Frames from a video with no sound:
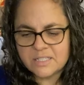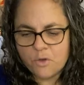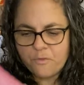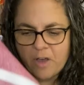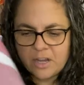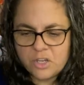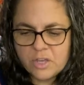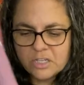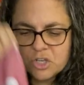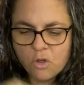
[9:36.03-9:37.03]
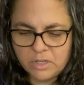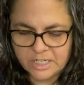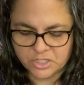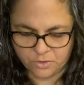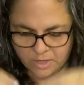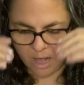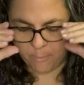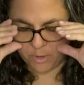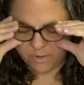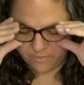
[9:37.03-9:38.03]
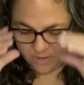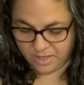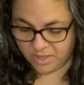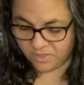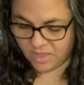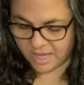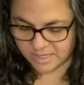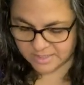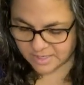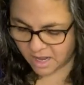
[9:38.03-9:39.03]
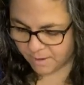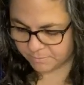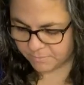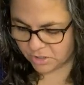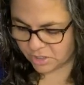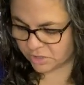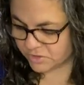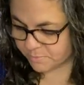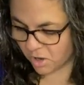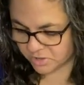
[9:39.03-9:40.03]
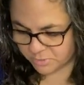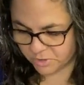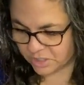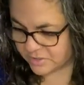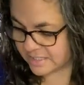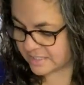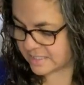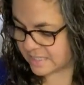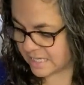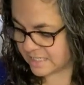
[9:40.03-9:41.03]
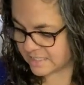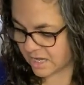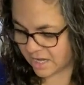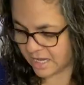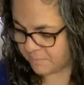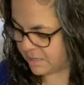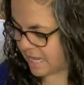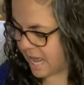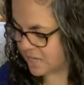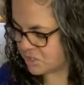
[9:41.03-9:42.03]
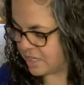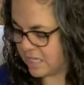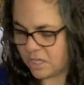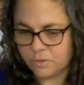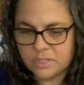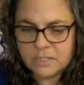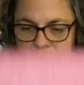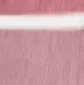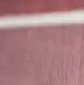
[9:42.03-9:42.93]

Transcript: so fun? You can totally do a couple of things. You can use multiple uses. These can be actually used